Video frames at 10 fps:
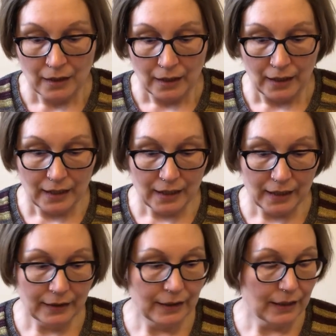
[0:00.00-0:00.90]

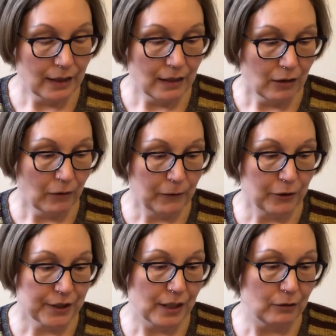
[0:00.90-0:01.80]
And of
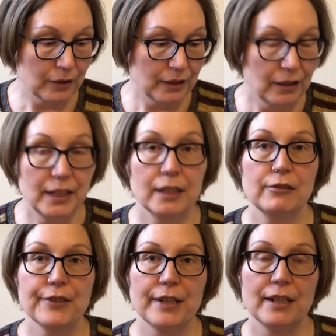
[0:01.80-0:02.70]
course, I look at the needle
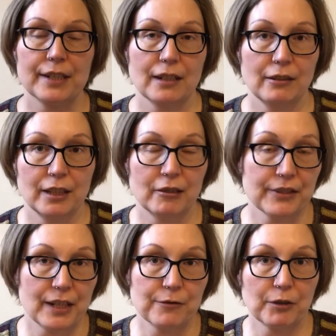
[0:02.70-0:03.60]
size. That the needle
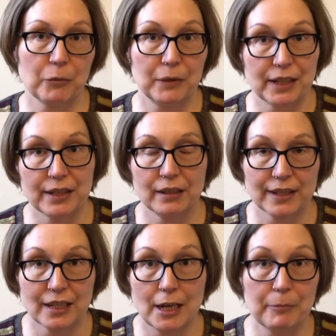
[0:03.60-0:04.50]
size recommendation is
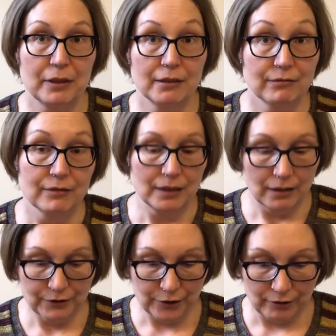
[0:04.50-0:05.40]
same, but it
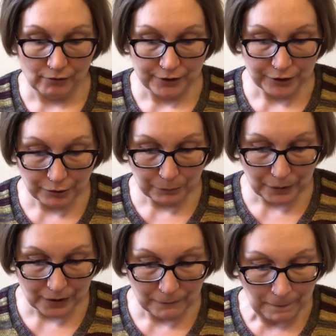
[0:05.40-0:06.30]
generally should be.